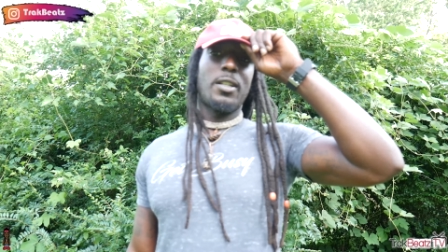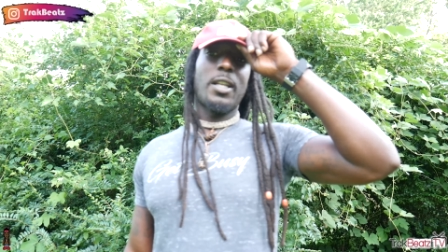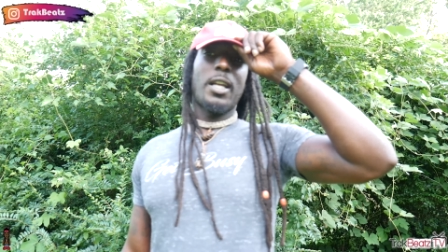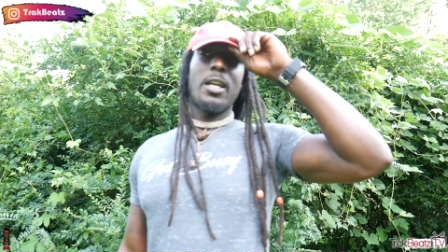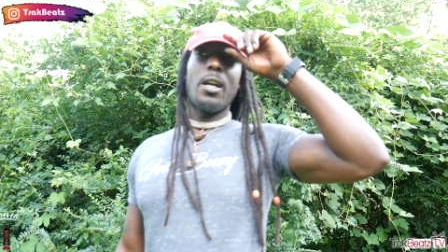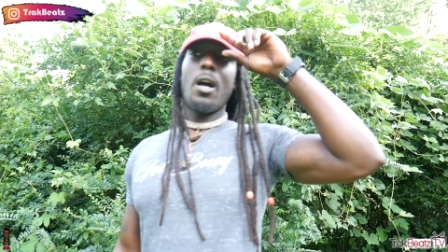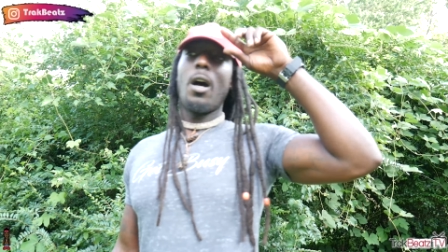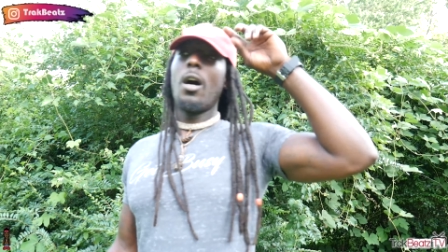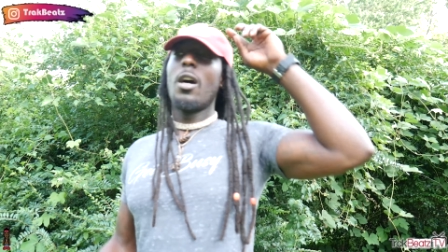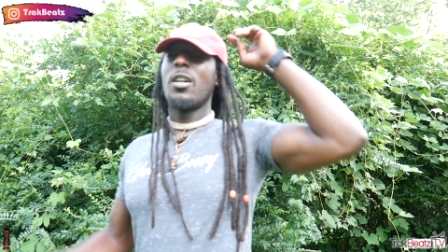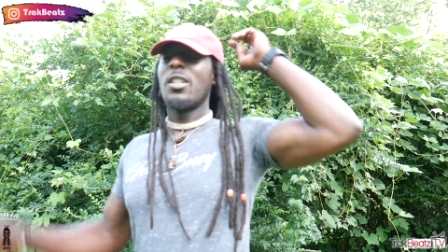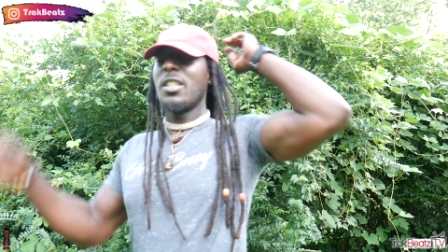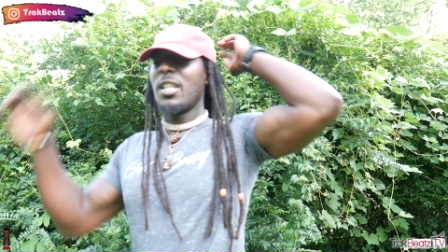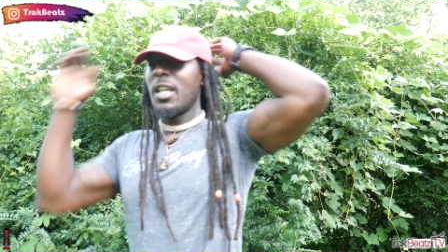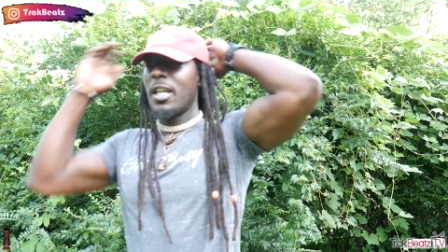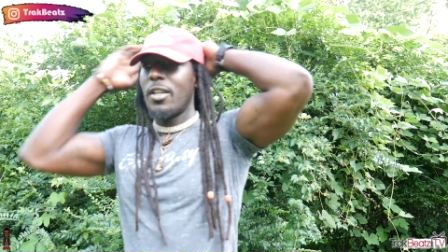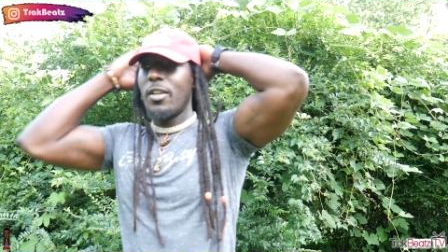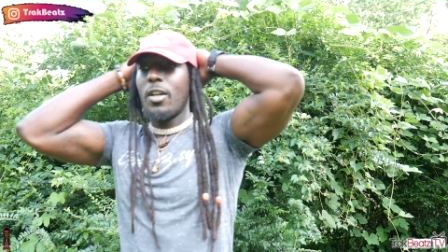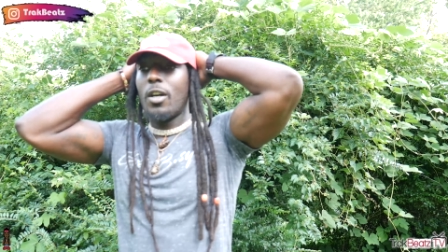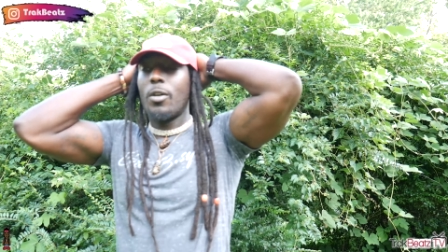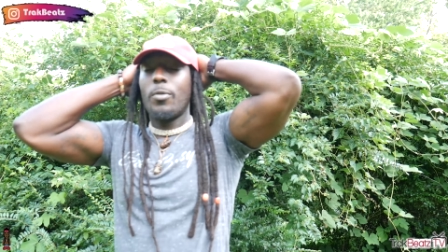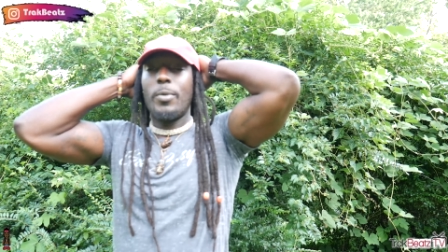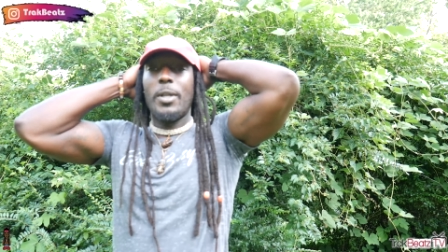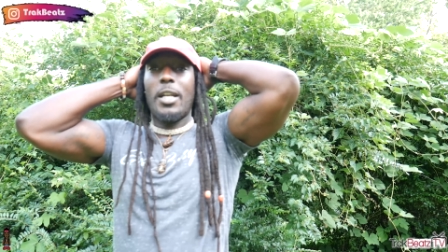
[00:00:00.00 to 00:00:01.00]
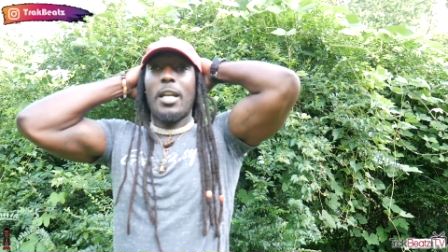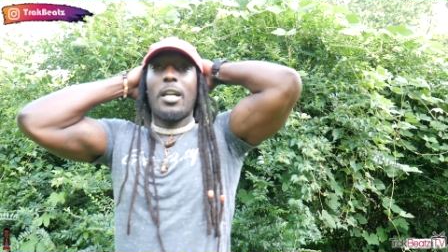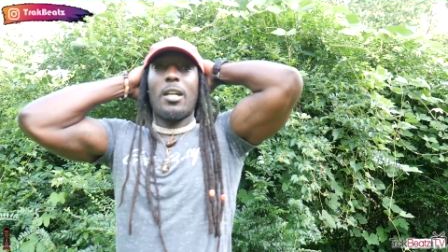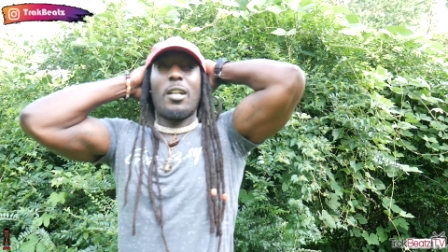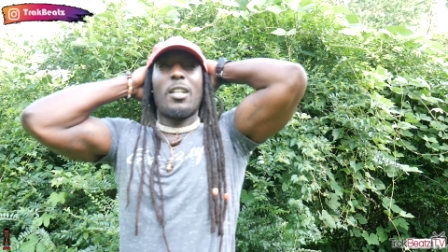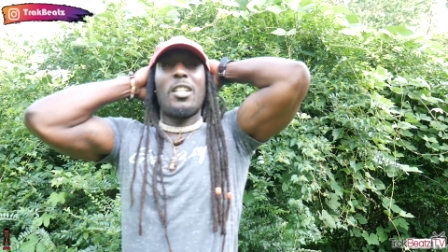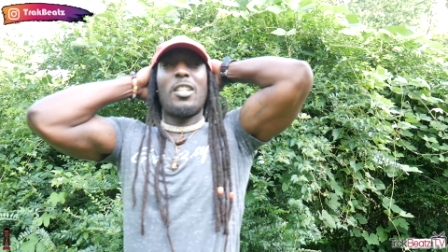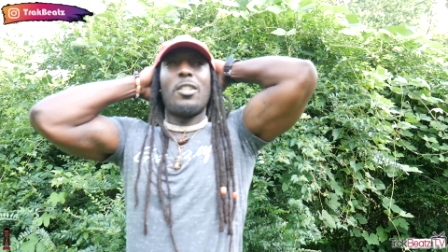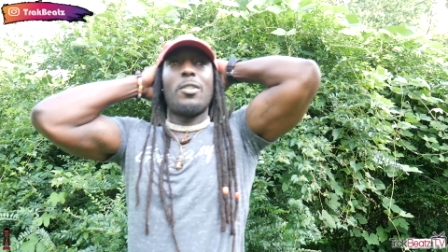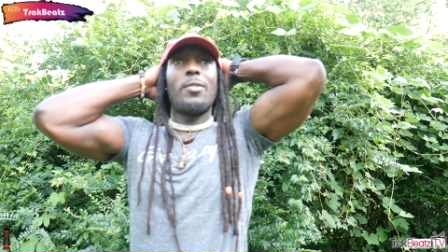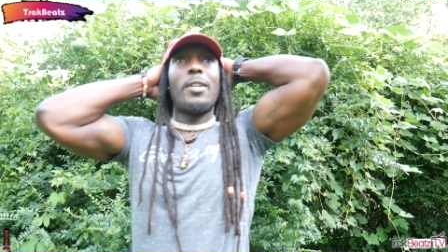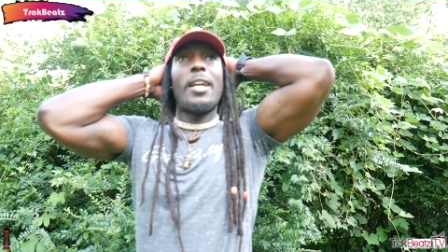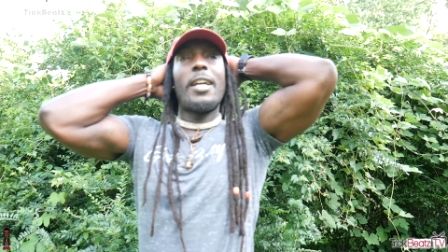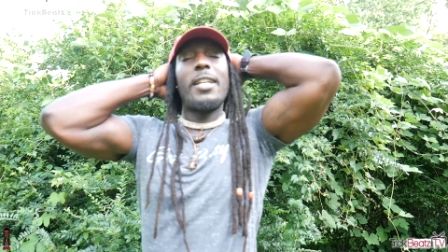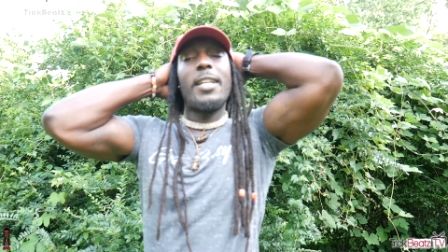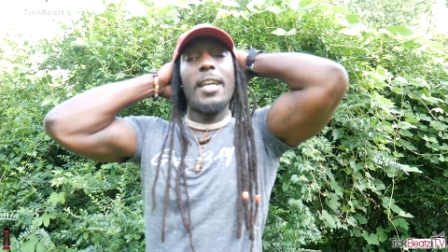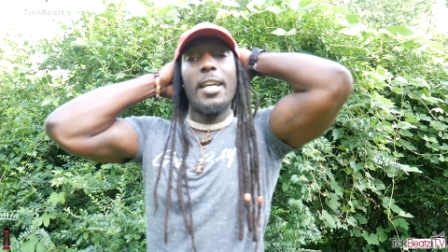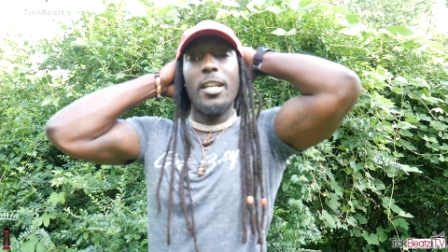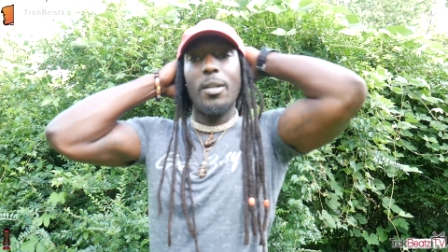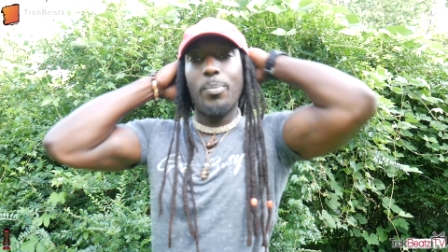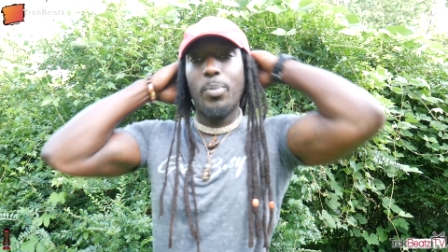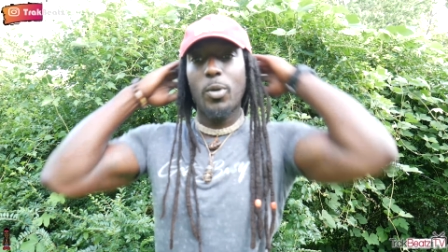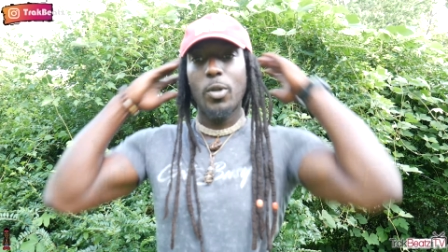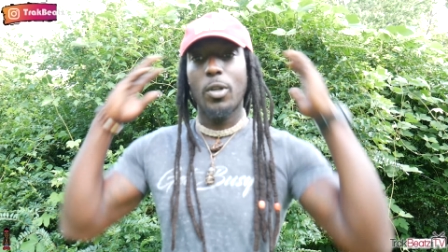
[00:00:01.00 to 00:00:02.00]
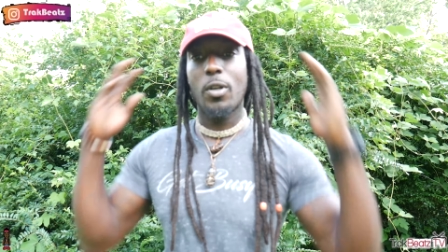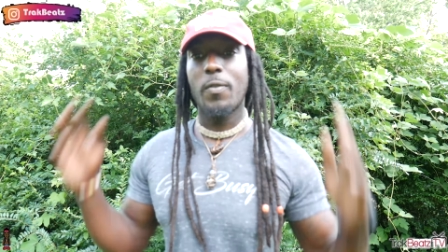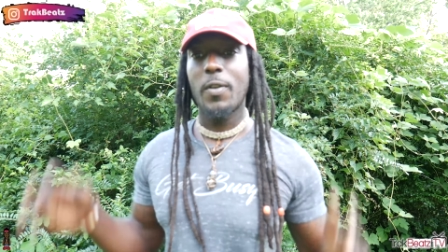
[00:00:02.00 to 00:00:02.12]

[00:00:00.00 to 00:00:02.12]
Like, oh yeah, no, we're not going to do that. Daddy pulled